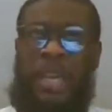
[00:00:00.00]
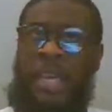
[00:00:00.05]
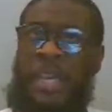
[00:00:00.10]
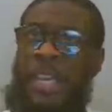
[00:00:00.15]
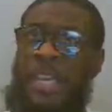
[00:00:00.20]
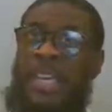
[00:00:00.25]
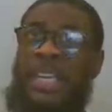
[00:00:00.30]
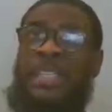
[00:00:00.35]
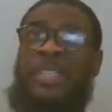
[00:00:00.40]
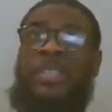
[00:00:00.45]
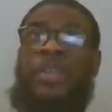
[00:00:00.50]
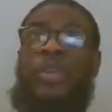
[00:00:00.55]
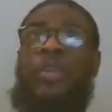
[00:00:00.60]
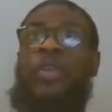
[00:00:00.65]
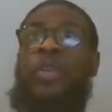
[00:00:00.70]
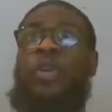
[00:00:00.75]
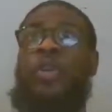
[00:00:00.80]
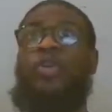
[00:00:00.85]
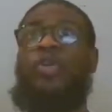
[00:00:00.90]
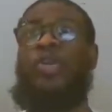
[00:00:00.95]
Getting so
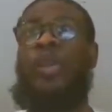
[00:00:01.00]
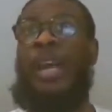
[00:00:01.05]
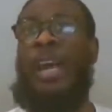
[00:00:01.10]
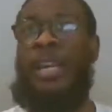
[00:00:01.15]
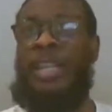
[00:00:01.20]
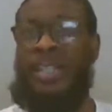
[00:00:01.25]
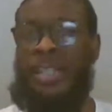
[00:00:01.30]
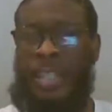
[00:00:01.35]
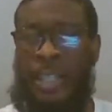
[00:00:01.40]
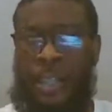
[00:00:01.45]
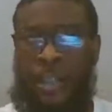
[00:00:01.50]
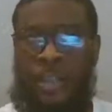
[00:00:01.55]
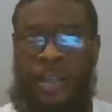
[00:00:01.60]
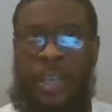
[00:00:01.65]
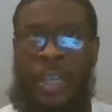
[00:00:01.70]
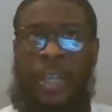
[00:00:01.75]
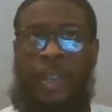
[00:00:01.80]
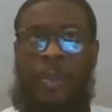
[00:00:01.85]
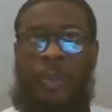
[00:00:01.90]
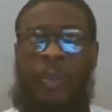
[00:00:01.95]
close last year
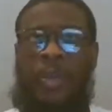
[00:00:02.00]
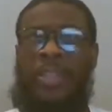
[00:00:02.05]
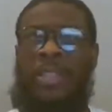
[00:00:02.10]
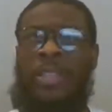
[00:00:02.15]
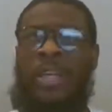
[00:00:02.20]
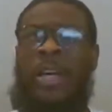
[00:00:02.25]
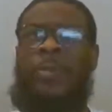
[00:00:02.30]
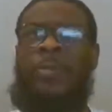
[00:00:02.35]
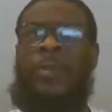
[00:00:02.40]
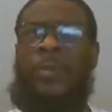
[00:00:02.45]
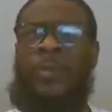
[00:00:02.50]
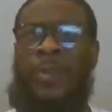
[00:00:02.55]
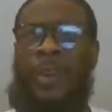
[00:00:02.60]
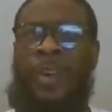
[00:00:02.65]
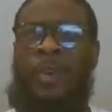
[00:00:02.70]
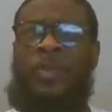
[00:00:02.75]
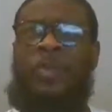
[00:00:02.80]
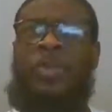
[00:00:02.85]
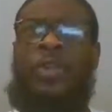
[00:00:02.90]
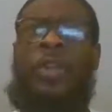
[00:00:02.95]
in the Western Conference
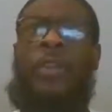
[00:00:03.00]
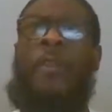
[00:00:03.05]
Finals,